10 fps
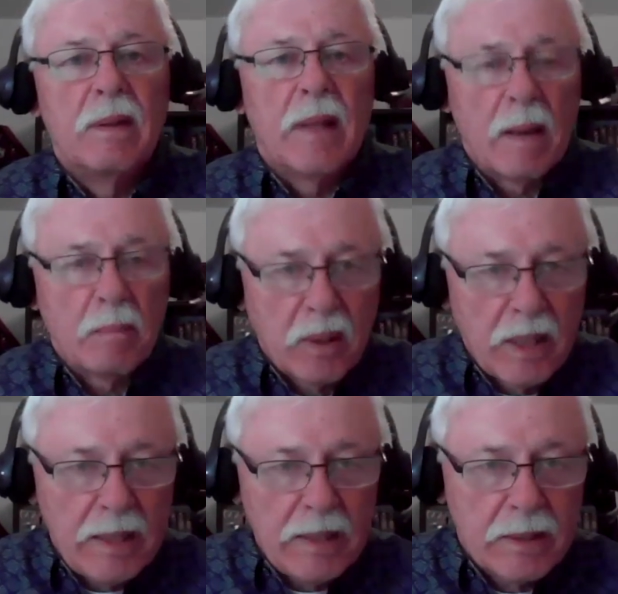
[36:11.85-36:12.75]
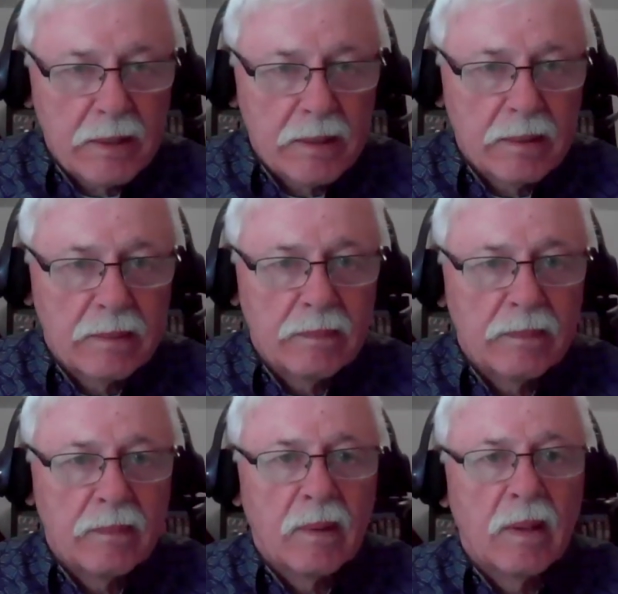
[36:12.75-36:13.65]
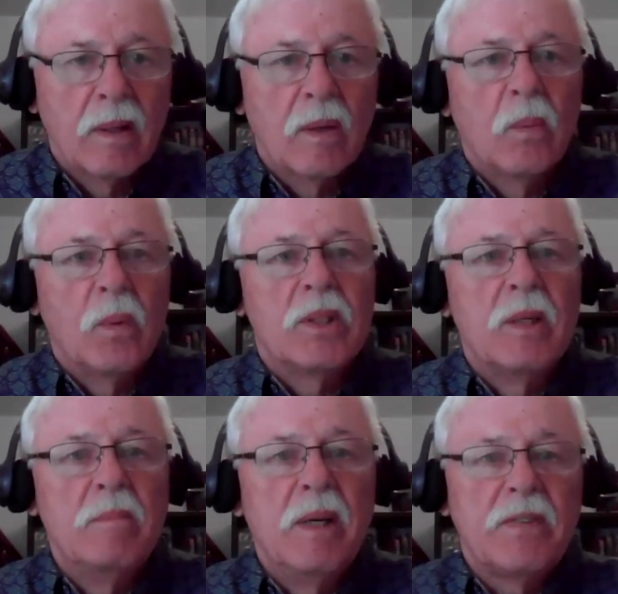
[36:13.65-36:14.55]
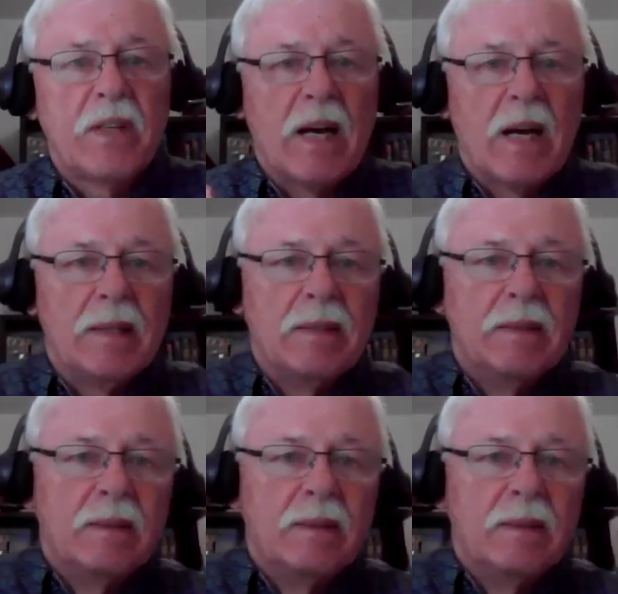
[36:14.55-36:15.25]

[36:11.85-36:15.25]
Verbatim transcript: That place was the Mifkod